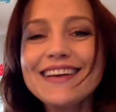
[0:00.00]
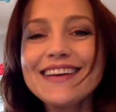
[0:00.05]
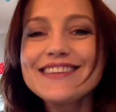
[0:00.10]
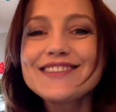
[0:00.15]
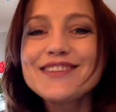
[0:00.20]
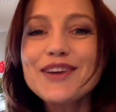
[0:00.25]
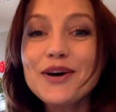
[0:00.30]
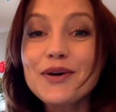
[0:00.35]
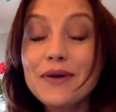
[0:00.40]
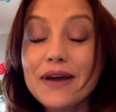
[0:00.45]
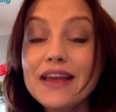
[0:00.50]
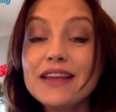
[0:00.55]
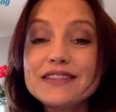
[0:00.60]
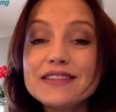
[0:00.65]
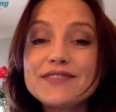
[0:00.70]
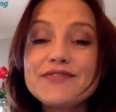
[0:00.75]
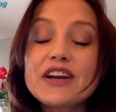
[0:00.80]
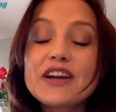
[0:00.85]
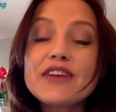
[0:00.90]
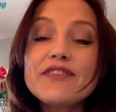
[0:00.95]
So
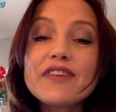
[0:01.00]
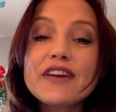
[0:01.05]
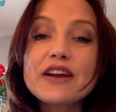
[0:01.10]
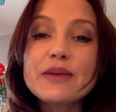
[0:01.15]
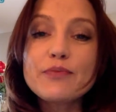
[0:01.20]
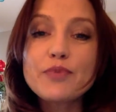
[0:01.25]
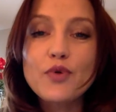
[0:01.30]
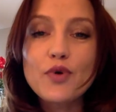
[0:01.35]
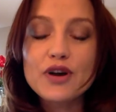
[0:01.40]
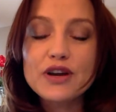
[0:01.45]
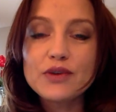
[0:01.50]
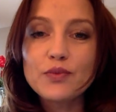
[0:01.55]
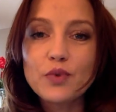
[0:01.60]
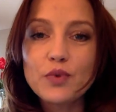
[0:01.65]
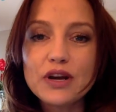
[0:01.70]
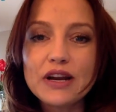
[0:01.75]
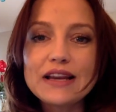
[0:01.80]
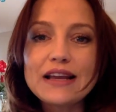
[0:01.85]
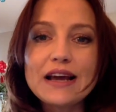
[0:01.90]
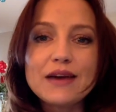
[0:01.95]
it's very, very important
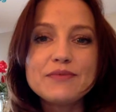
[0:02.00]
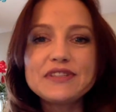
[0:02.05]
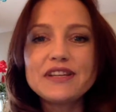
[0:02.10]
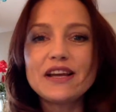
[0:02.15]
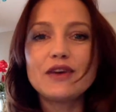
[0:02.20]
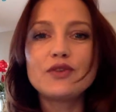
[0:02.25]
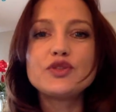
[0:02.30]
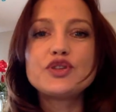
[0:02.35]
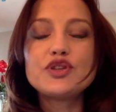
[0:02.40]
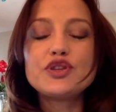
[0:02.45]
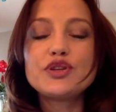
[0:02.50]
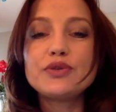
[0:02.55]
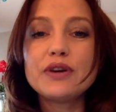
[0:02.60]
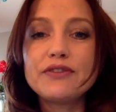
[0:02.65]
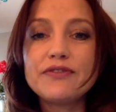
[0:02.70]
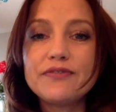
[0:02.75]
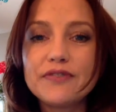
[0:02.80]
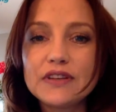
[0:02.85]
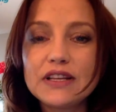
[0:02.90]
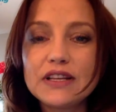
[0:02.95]
when it comes down to
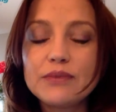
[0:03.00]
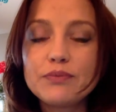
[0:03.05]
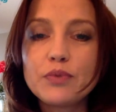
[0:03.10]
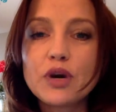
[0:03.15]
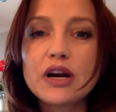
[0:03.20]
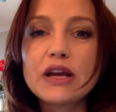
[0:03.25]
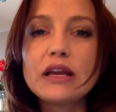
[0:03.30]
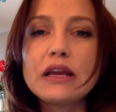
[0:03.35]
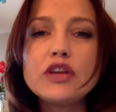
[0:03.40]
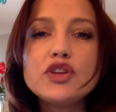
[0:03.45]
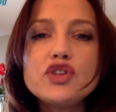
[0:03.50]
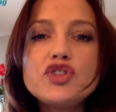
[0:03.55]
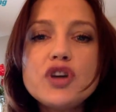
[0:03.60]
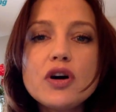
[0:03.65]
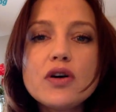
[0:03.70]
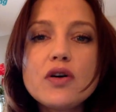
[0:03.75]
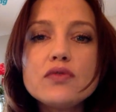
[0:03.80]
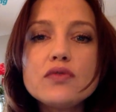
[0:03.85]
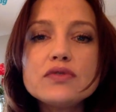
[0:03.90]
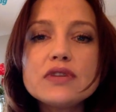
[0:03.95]
affiliate marketing.
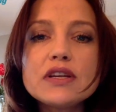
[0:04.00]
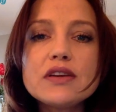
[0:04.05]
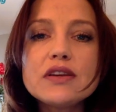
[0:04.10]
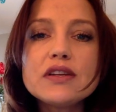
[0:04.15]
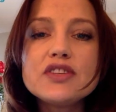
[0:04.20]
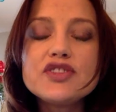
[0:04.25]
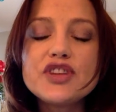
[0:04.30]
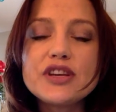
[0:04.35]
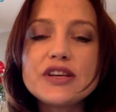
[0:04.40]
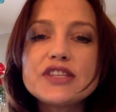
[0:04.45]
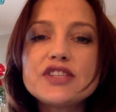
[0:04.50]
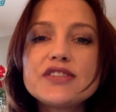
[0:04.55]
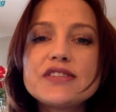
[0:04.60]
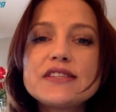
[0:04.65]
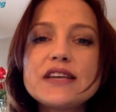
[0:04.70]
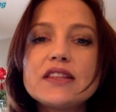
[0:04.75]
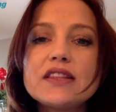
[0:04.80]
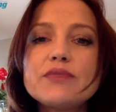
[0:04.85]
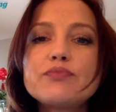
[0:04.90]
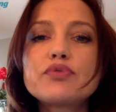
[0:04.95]
Don't just
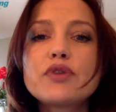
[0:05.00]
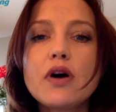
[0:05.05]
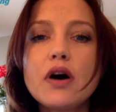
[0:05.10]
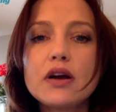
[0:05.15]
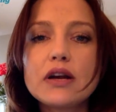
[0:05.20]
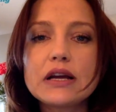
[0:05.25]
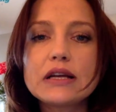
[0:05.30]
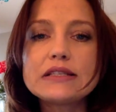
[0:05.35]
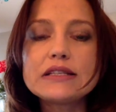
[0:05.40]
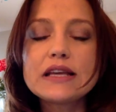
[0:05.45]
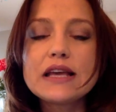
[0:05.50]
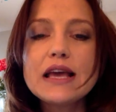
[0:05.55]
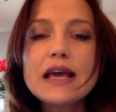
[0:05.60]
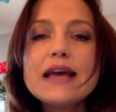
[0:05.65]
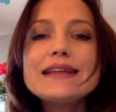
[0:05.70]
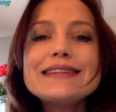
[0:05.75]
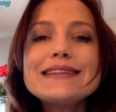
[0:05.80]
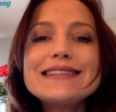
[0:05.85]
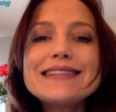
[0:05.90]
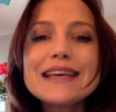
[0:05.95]
sell a product.
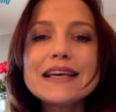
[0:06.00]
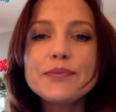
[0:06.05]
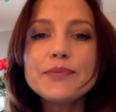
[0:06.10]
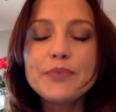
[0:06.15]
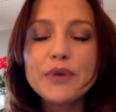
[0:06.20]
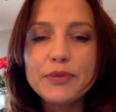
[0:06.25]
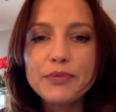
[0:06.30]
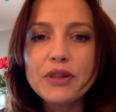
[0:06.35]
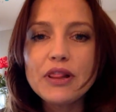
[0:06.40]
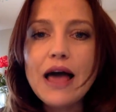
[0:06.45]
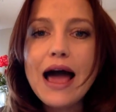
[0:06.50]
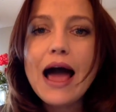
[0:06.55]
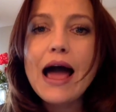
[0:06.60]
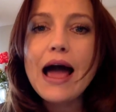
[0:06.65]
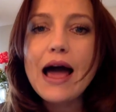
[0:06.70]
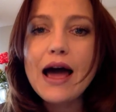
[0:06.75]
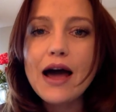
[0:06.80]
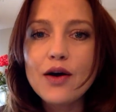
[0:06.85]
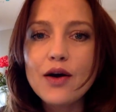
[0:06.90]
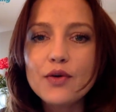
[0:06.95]
Tell people
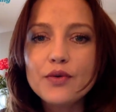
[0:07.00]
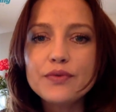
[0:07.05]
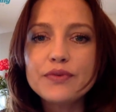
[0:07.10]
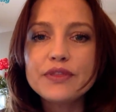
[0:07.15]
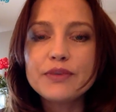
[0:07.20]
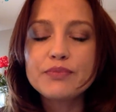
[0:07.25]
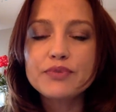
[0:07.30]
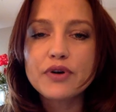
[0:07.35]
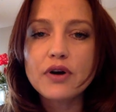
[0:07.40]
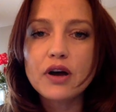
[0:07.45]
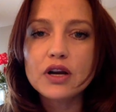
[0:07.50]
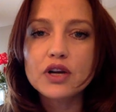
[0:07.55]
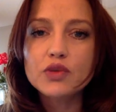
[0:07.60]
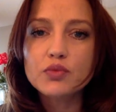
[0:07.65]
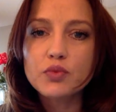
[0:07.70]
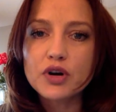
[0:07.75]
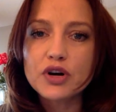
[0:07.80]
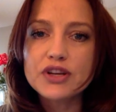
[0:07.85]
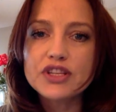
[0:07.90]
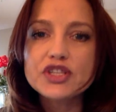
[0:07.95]
how the
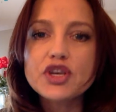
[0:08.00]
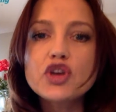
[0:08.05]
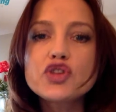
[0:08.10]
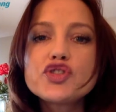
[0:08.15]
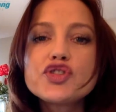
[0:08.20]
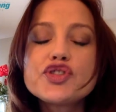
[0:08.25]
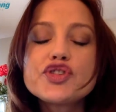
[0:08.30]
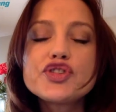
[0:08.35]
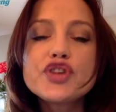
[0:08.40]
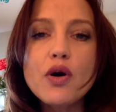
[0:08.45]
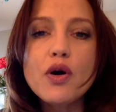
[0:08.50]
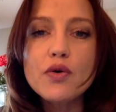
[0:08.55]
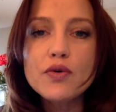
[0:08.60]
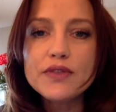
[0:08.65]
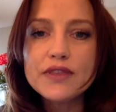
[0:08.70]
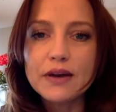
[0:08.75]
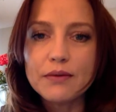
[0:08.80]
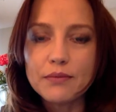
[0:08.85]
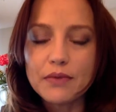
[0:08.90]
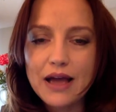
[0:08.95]
product works.
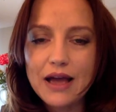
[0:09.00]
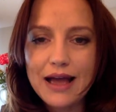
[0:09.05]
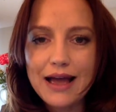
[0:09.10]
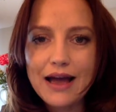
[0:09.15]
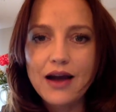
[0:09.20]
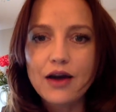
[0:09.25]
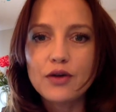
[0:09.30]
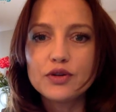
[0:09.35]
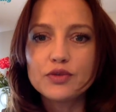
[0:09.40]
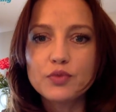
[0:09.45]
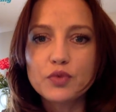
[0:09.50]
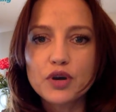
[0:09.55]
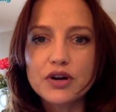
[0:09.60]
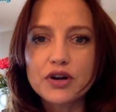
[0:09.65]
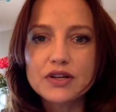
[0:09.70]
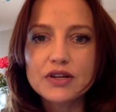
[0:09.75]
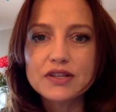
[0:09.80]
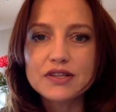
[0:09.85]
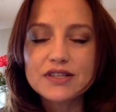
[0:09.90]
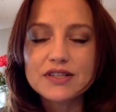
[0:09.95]
Show them how it
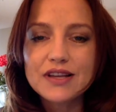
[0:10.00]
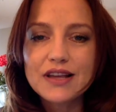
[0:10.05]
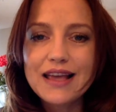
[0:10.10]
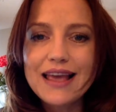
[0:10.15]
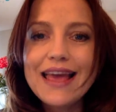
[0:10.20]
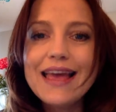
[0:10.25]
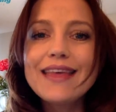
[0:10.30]
works.